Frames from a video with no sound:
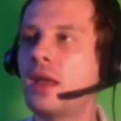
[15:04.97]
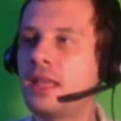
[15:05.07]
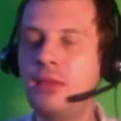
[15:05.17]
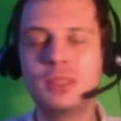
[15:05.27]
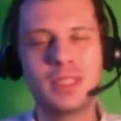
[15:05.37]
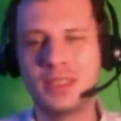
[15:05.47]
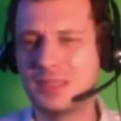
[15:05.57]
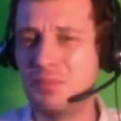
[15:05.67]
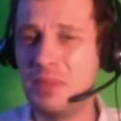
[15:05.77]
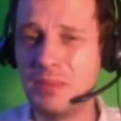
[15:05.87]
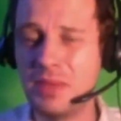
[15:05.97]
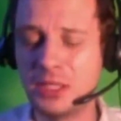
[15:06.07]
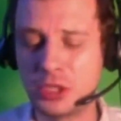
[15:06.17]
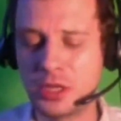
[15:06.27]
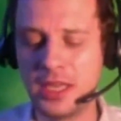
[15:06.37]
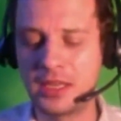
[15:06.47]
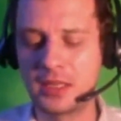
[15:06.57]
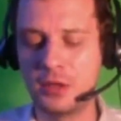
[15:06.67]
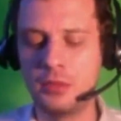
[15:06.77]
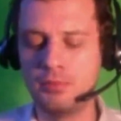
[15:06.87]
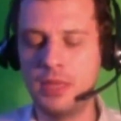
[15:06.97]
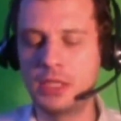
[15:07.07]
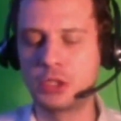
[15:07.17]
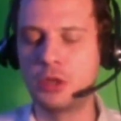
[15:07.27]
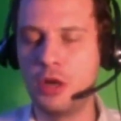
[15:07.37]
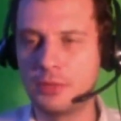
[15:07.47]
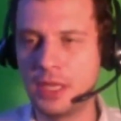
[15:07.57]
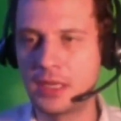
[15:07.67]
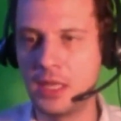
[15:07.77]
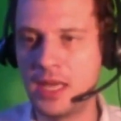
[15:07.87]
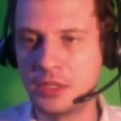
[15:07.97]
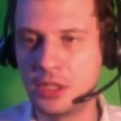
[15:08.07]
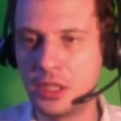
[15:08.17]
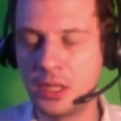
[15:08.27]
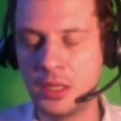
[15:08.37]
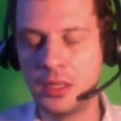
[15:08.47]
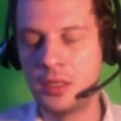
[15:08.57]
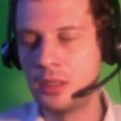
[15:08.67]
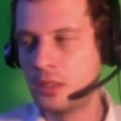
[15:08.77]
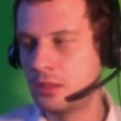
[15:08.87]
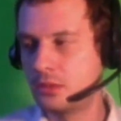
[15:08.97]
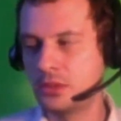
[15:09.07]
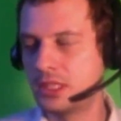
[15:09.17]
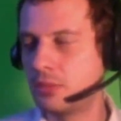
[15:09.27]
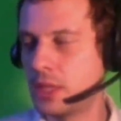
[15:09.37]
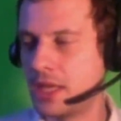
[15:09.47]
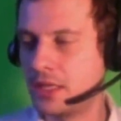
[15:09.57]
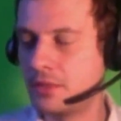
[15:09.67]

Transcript: yeah, he was on this big miniature golf kick last year. What's up with that?